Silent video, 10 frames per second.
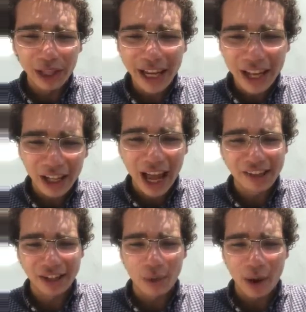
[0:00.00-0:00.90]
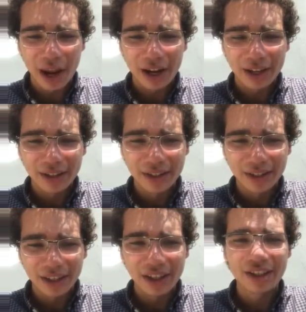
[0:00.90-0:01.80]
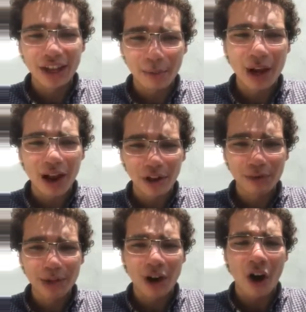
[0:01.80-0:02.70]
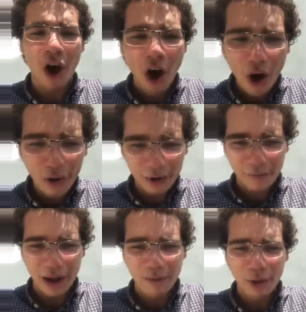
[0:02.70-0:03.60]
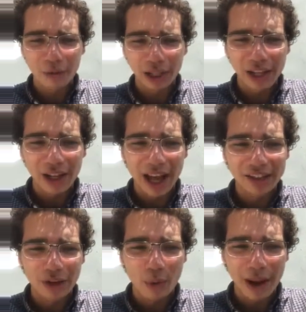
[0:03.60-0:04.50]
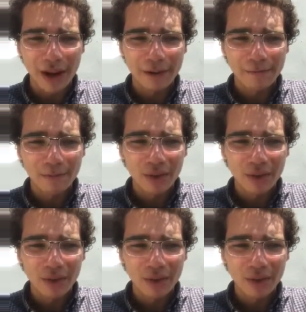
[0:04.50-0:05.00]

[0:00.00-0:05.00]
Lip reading: legalizing weed, because some congressmen are in favor of legalizing weed,